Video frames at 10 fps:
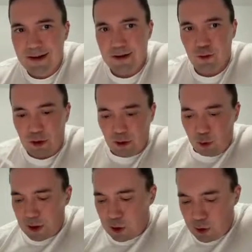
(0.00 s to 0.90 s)
The order
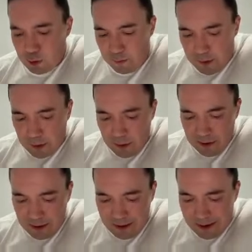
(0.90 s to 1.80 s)
wanted to fill,
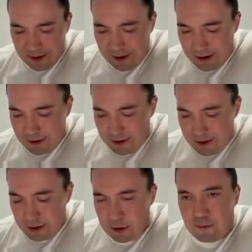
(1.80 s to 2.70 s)
and
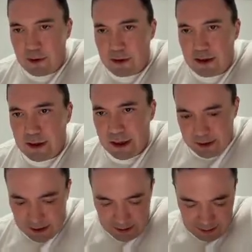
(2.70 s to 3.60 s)
it got filled in the
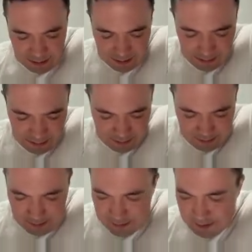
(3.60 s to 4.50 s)
end.
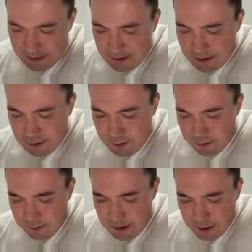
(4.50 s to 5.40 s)
So
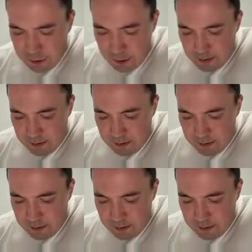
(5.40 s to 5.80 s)
this is good.